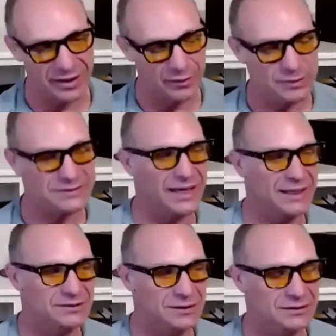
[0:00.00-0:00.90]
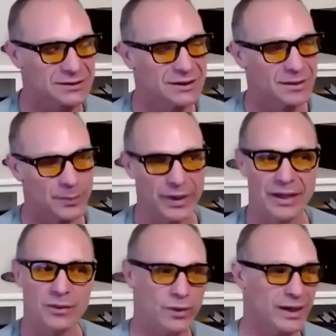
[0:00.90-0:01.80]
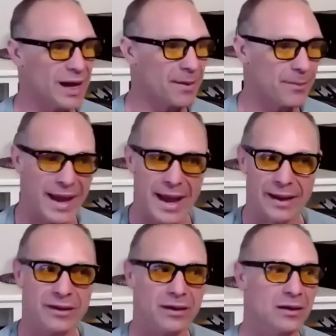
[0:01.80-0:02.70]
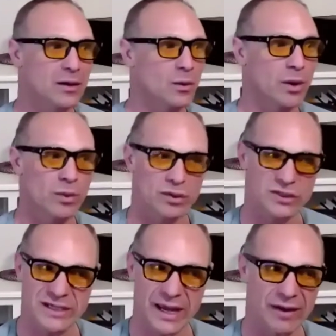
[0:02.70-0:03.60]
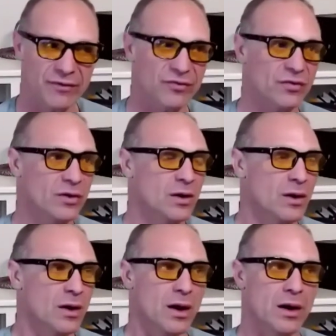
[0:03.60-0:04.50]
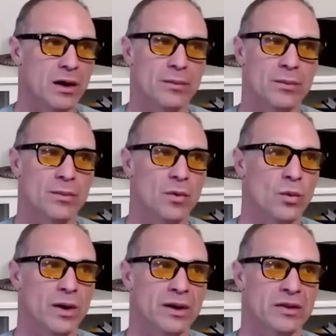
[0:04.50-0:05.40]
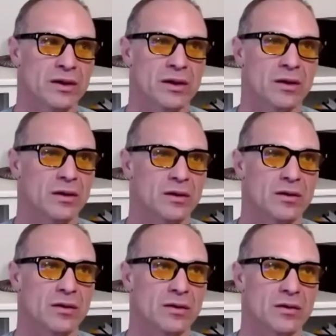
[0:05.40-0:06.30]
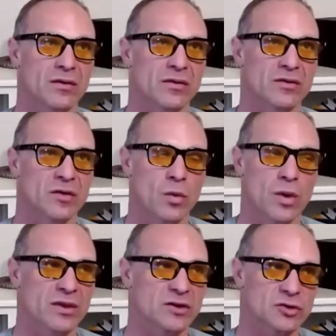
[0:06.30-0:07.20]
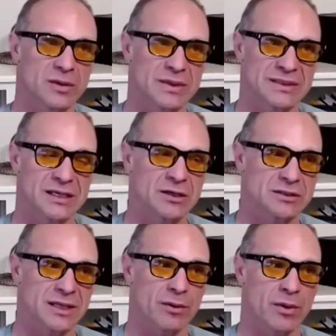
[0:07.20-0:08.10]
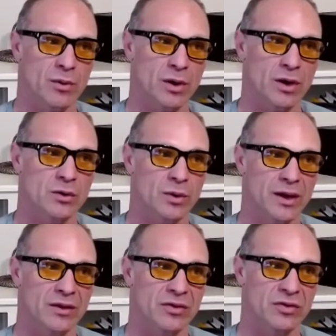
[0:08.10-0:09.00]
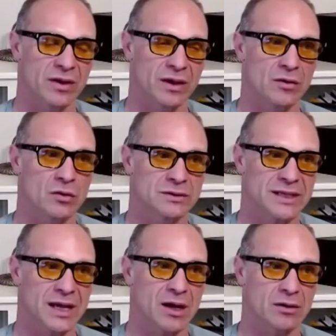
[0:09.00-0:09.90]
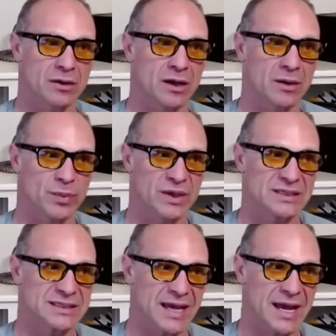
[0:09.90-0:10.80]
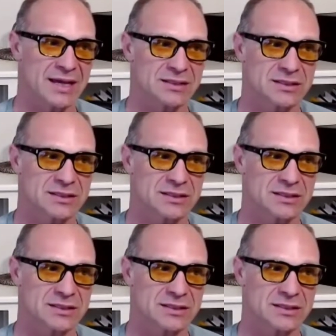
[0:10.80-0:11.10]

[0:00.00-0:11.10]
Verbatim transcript: to... was canceled yeah. but we got back we were safe Hmm. Um, one of the so one of the treatment centers that we work with in Old Town, uh, PCS,